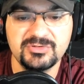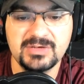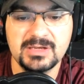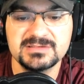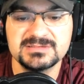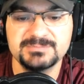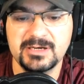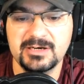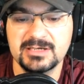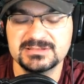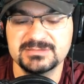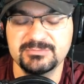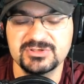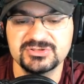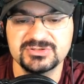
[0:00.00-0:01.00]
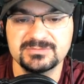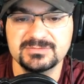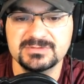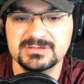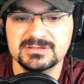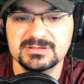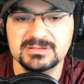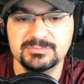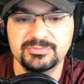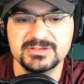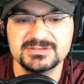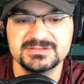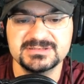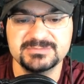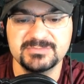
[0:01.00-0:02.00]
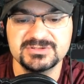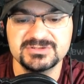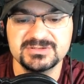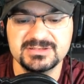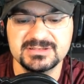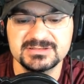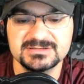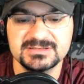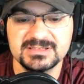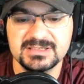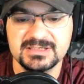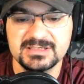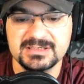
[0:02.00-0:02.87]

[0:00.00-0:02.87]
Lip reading: I'm going to grab this Pyroxy mission, or Pyroxy's mission, because